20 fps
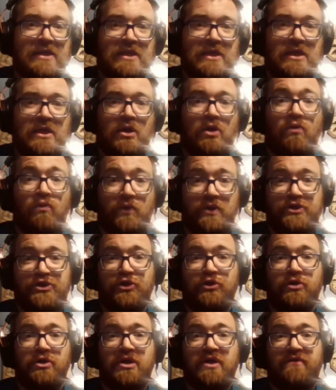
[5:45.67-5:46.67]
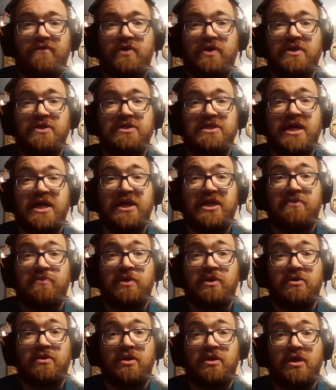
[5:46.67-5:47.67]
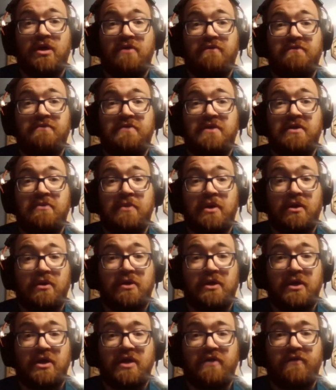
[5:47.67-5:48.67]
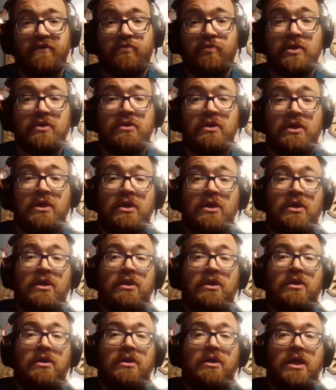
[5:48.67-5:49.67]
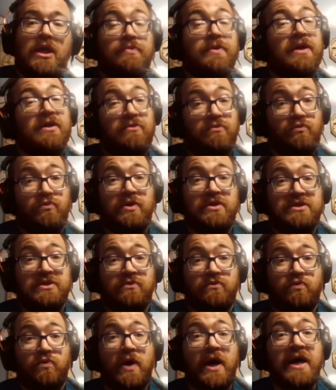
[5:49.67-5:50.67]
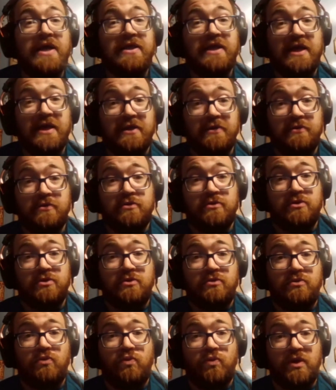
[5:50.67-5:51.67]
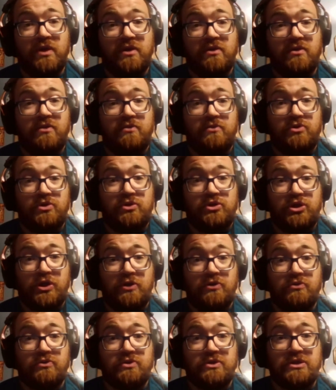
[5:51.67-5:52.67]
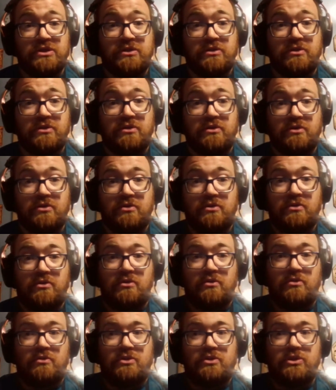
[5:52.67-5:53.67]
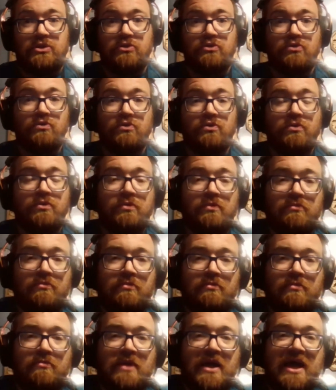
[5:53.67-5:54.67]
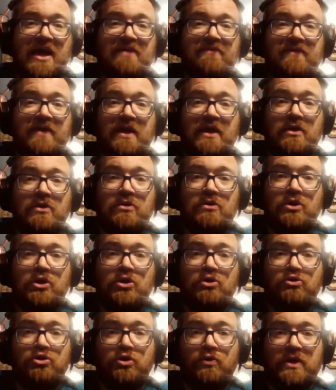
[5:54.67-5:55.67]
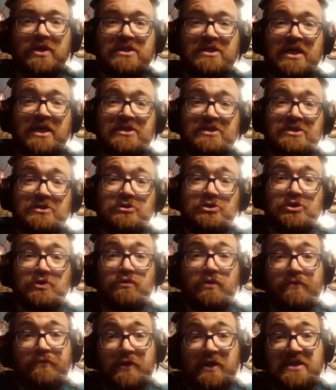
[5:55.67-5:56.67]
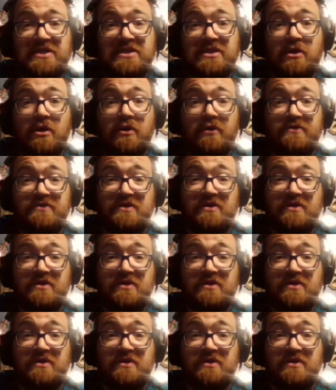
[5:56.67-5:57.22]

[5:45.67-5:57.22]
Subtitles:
the original governing document of the American government. Well, the big reason why they chose to have a new U.S. Constitution replace the